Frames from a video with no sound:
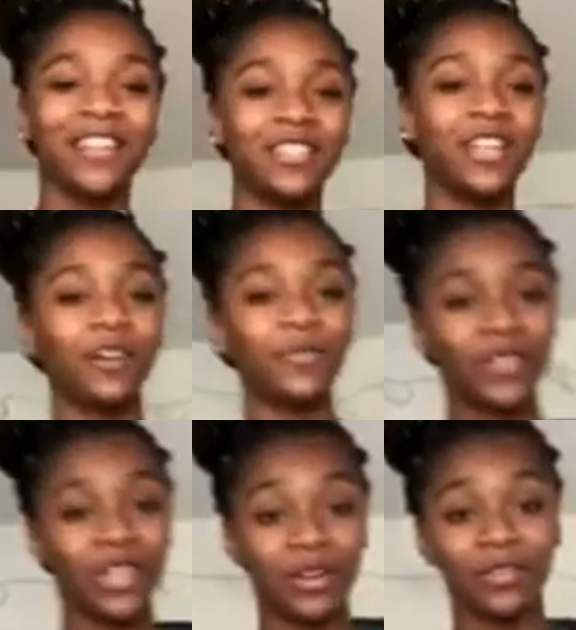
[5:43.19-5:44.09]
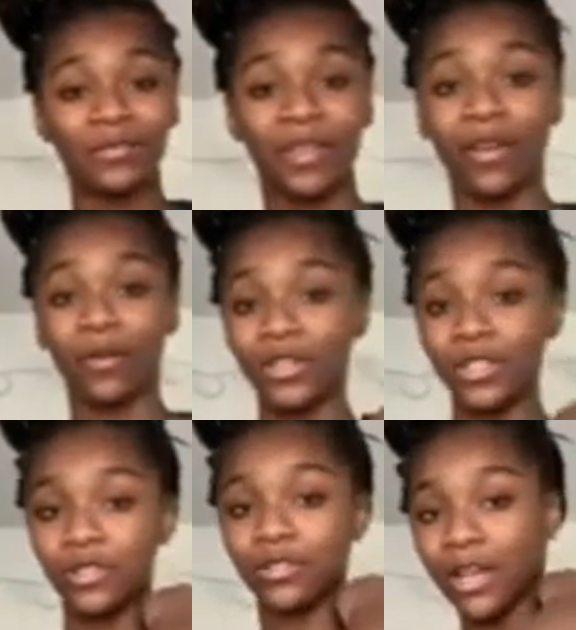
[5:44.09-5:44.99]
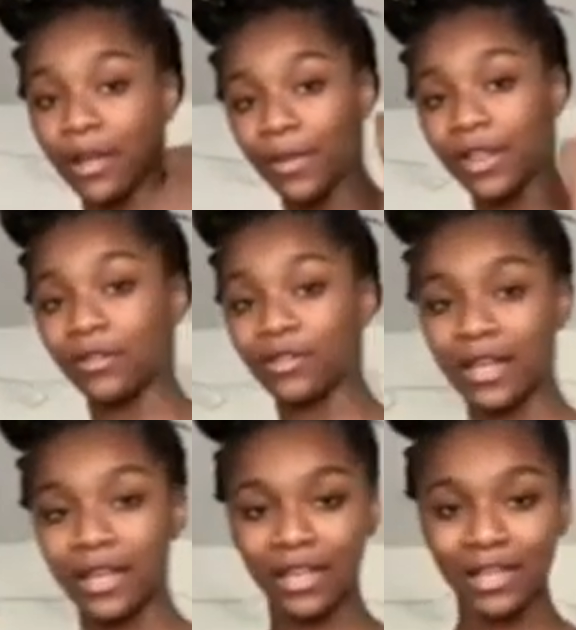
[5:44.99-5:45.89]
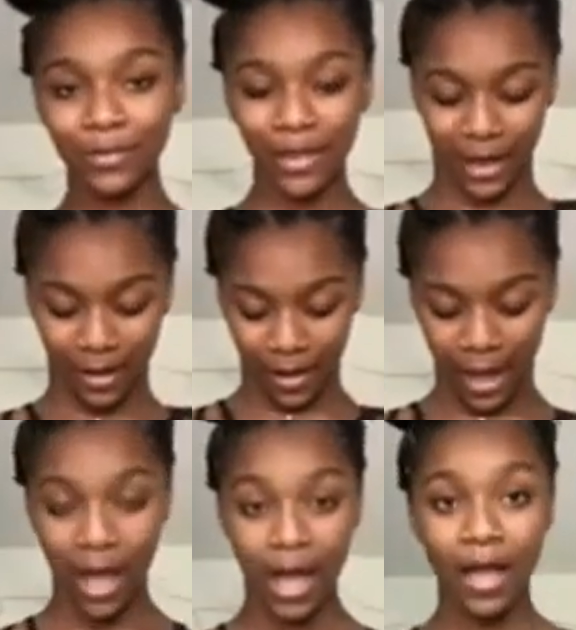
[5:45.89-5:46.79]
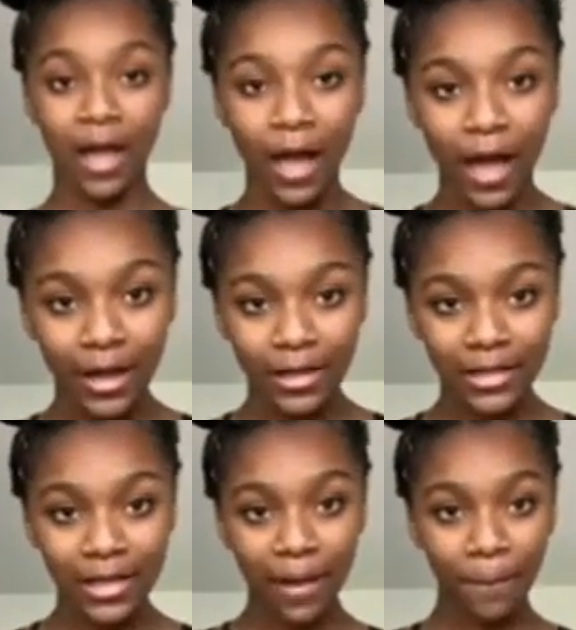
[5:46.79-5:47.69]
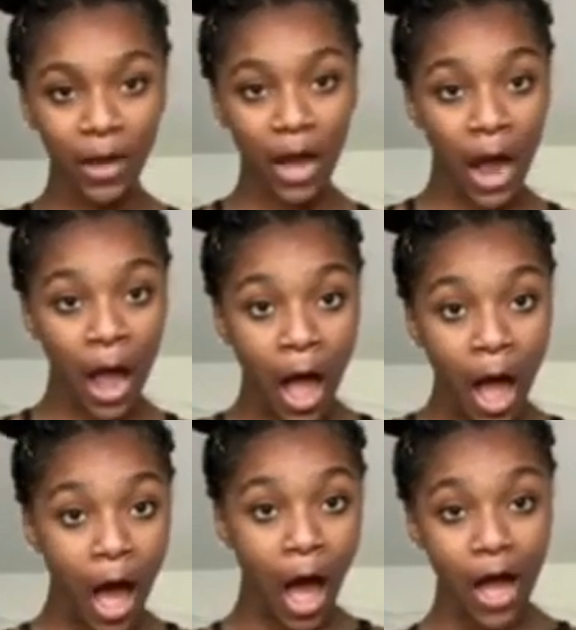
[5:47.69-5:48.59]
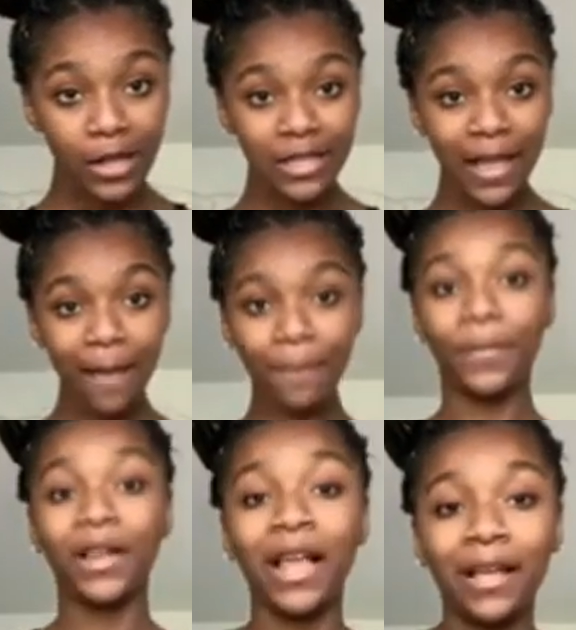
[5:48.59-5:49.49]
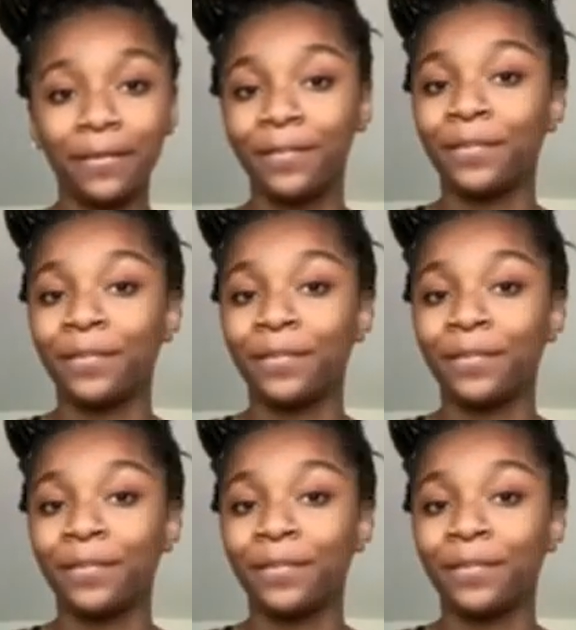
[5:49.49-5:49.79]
So, you know, if I want to, I can be a little scandalous, be like, unzip, but like,